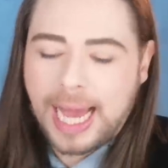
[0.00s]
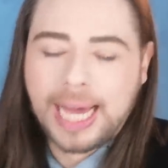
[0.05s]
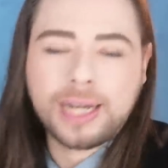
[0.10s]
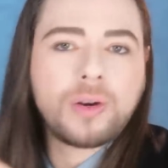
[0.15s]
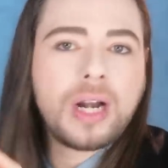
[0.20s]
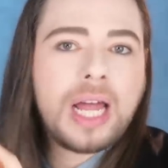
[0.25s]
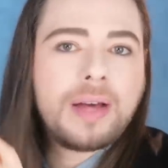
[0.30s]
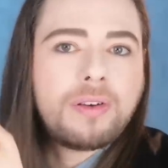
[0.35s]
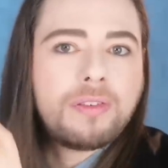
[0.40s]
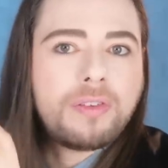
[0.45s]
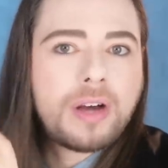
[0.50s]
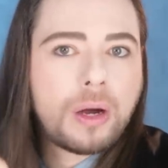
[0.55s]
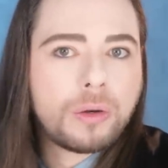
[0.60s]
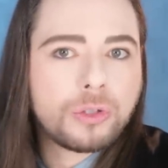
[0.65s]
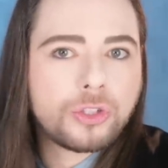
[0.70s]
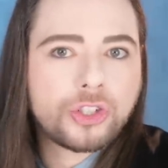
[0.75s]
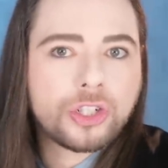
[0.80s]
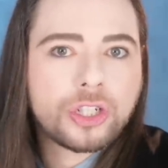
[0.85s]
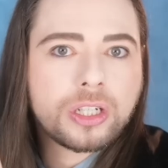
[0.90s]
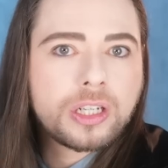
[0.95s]
I don't have a
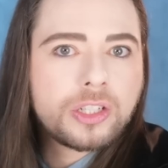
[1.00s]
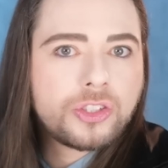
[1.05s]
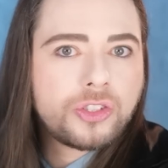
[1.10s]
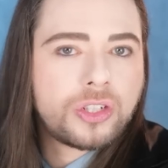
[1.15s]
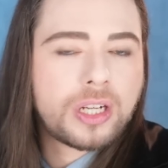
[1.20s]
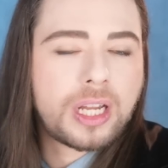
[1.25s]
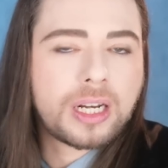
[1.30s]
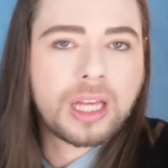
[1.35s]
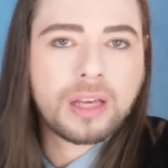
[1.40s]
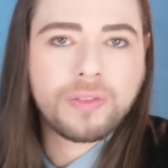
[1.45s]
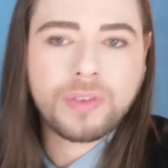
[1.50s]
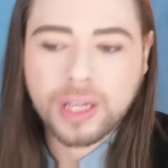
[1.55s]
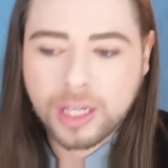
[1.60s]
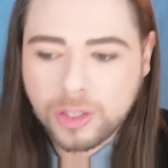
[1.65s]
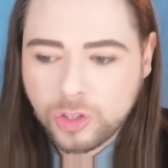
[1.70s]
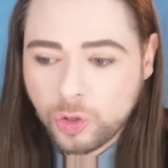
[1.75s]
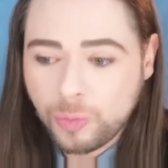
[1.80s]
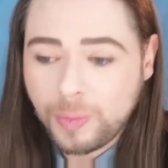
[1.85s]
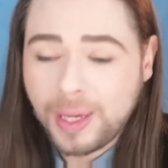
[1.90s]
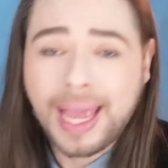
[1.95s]
voucher because you're not giving
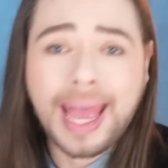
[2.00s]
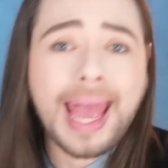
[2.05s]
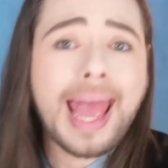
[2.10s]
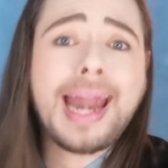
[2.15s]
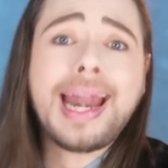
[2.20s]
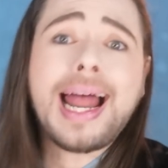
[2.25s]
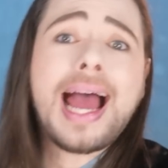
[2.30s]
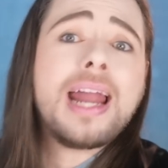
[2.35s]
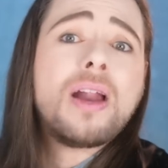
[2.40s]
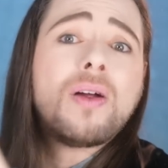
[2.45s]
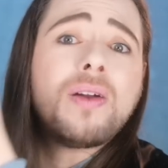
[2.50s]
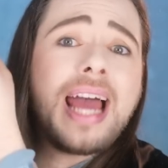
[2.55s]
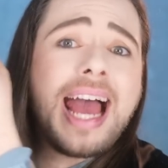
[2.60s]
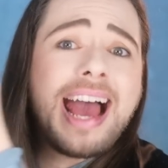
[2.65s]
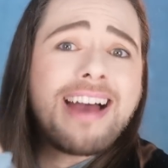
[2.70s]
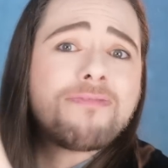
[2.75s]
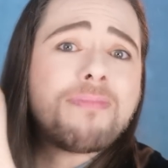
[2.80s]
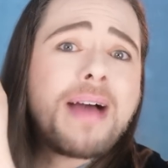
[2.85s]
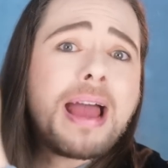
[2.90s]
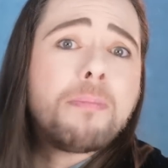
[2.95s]
it to me. And I don't
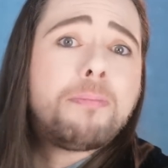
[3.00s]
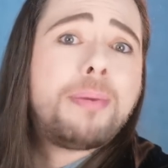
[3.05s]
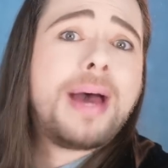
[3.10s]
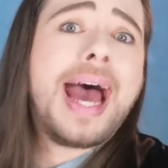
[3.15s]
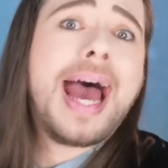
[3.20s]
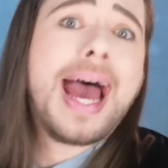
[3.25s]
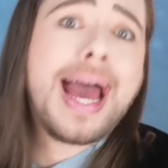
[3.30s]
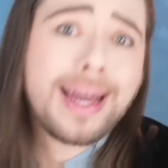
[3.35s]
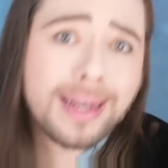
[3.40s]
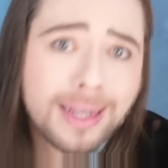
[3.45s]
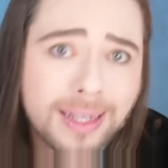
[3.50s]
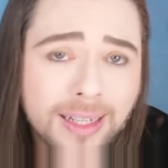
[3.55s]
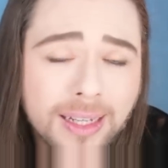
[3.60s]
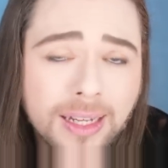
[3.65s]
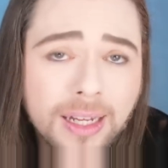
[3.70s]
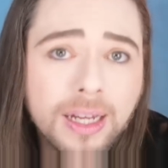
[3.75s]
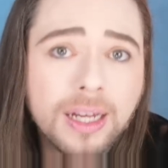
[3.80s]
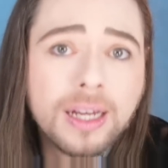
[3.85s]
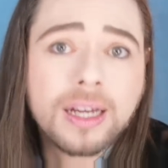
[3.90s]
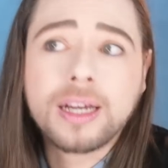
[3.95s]
have my bag
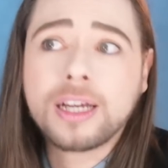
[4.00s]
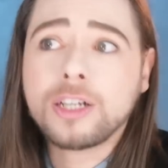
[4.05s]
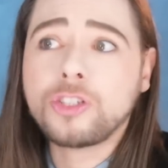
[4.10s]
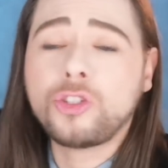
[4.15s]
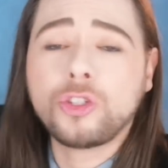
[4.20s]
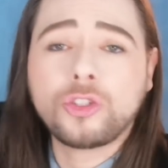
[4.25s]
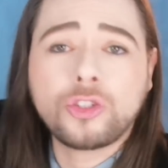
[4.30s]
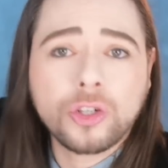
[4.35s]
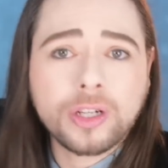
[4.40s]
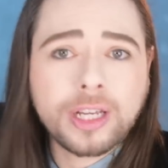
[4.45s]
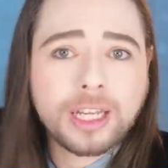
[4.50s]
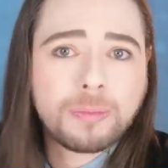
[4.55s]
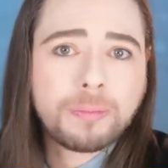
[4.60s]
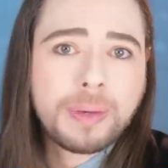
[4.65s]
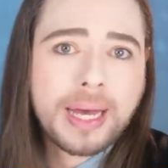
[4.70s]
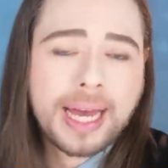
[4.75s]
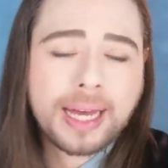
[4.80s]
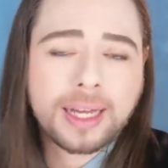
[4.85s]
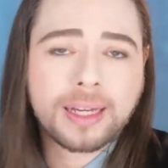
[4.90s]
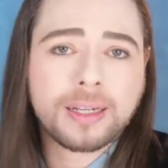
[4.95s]
because you took it
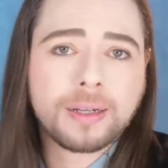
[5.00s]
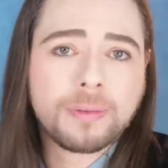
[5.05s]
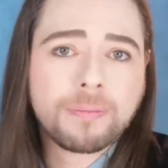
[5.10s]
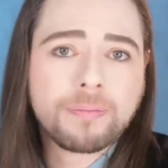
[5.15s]
back.